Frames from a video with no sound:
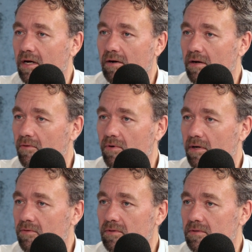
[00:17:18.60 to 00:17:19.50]

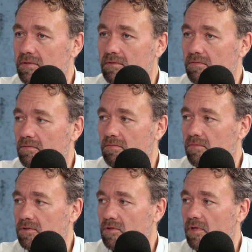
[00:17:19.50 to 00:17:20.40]
around
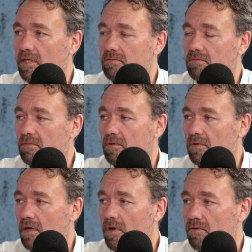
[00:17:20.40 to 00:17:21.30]
so that
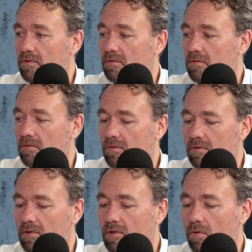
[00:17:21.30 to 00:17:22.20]
around
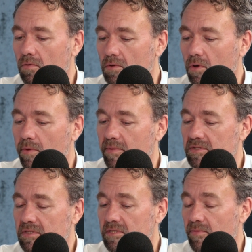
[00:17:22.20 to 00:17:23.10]
low
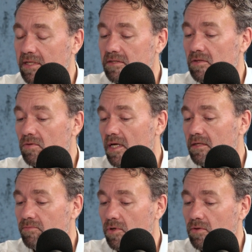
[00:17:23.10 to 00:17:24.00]
emission cement, so that
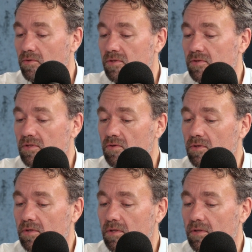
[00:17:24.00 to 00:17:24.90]
producers
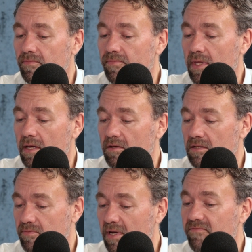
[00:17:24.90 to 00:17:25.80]
could the
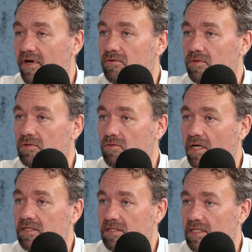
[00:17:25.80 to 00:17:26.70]
cement factories could
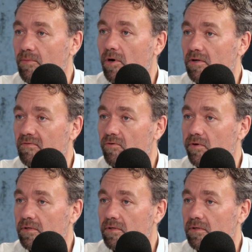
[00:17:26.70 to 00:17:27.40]
actually see a market for